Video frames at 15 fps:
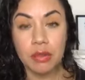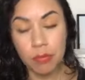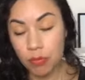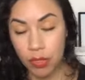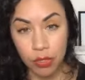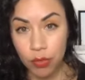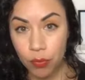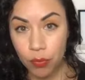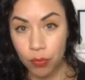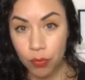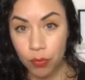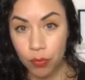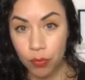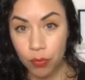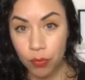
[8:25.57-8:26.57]
whether you're watching
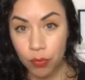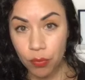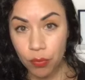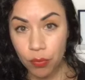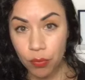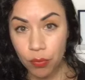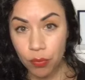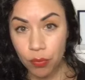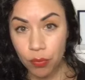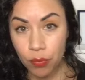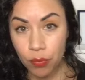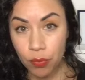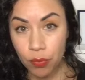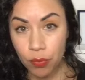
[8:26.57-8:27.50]
live or the replay,